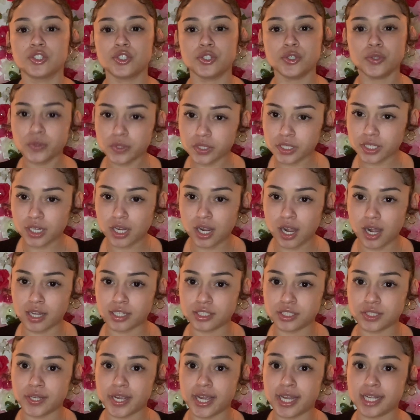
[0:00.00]
2-year
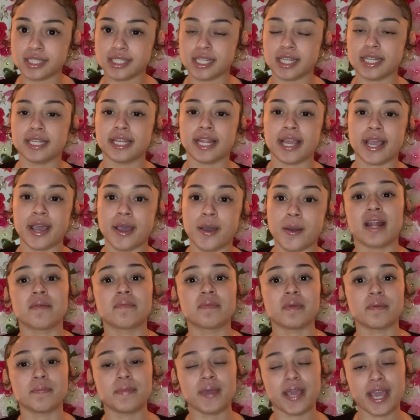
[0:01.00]
contract and now I've
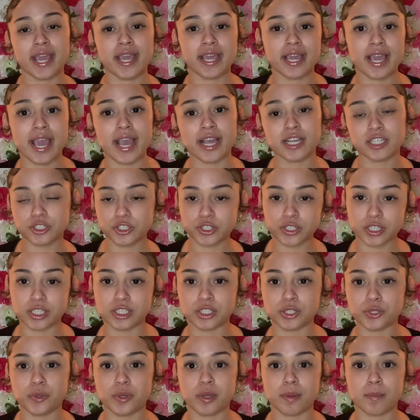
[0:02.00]
been paying extra
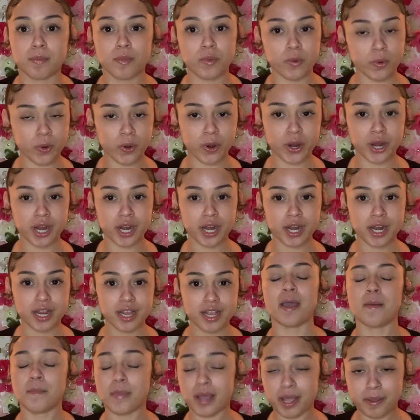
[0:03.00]
and doing more.
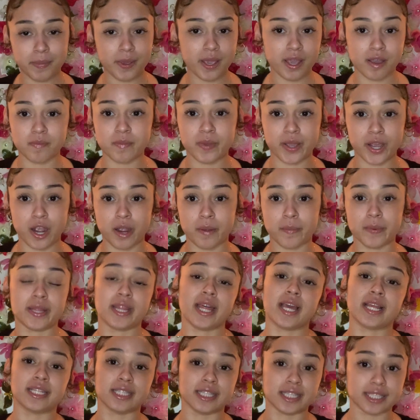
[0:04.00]
I might pay off my car by
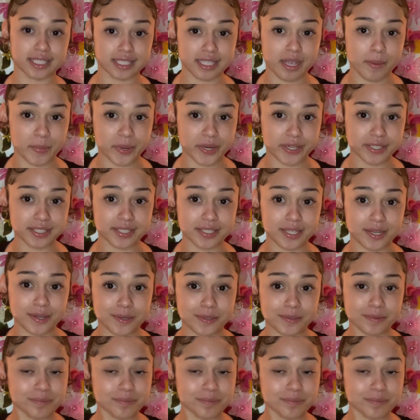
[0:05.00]
the end of the summer. So,